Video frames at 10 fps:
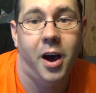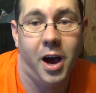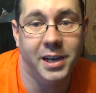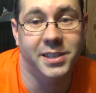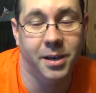
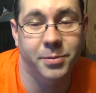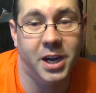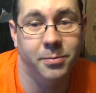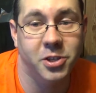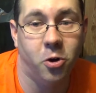I
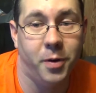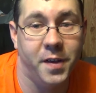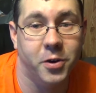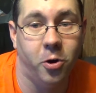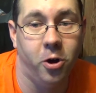sometimes go by
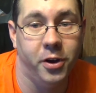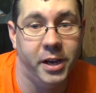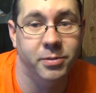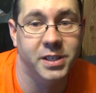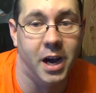the call
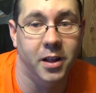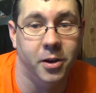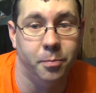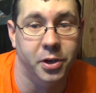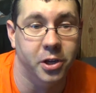name
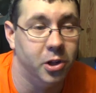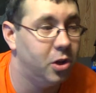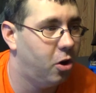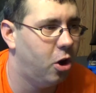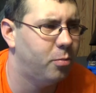Solid Bill.
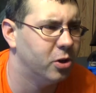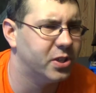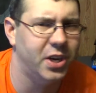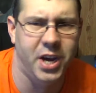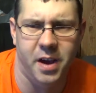
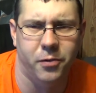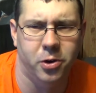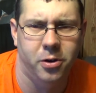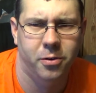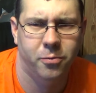Almost
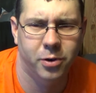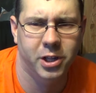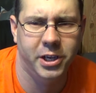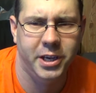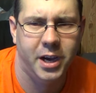never,
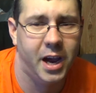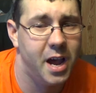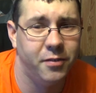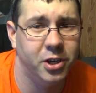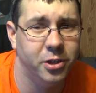really. I
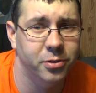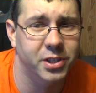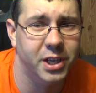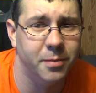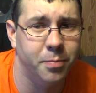haven't
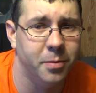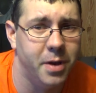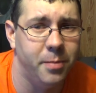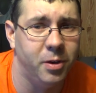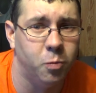used it, but
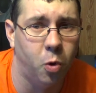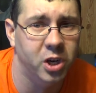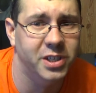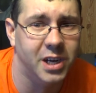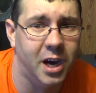maybe
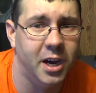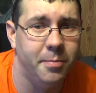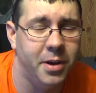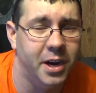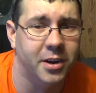one
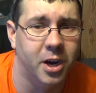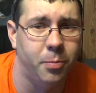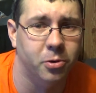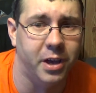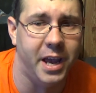time in a
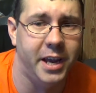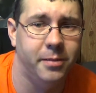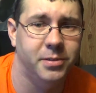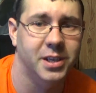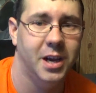couple
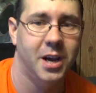games.